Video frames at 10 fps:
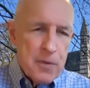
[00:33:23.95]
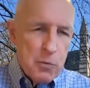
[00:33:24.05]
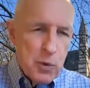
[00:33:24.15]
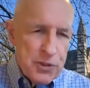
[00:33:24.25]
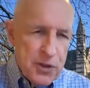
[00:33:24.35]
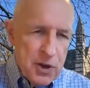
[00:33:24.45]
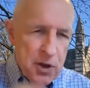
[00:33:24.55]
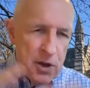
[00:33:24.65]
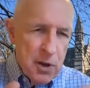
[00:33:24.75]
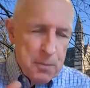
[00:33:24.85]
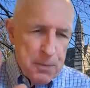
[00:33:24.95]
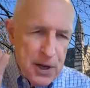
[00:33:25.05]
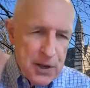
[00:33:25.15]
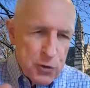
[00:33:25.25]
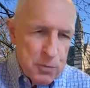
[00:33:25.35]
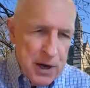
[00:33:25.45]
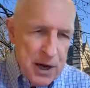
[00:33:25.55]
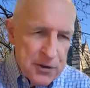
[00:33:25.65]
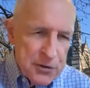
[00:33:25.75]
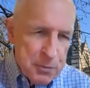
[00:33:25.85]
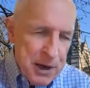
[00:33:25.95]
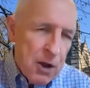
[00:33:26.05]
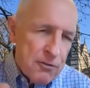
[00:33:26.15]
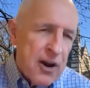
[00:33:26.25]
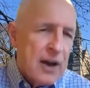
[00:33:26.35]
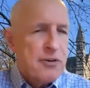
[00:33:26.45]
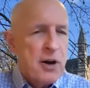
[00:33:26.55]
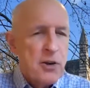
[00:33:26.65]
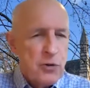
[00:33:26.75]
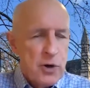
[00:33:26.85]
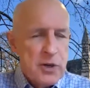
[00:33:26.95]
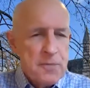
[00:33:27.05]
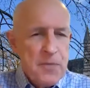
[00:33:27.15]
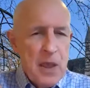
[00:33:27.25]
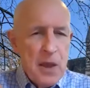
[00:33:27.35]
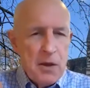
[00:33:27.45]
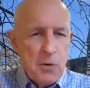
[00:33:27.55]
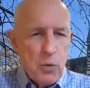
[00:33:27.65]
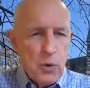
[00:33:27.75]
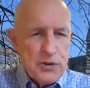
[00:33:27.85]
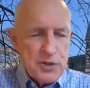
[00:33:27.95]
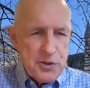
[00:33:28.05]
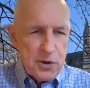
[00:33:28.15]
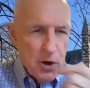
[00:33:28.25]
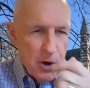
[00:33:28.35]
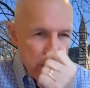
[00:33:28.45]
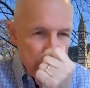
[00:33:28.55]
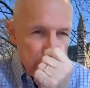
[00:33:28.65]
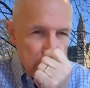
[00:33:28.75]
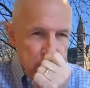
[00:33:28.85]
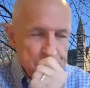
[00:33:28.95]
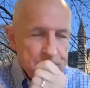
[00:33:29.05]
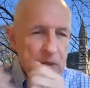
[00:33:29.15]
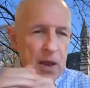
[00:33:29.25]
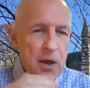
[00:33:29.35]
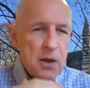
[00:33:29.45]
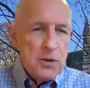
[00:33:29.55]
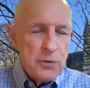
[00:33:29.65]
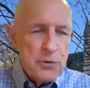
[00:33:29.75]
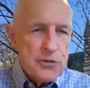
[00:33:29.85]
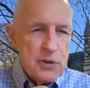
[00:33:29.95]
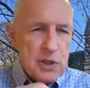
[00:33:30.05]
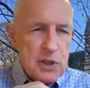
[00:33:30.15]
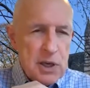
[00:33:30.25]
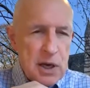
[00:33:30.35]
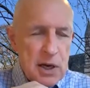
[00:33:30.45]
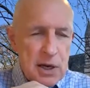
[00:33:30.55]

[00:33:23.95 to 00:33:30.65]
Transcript: within plus or minus about 500, which is the corridor, you see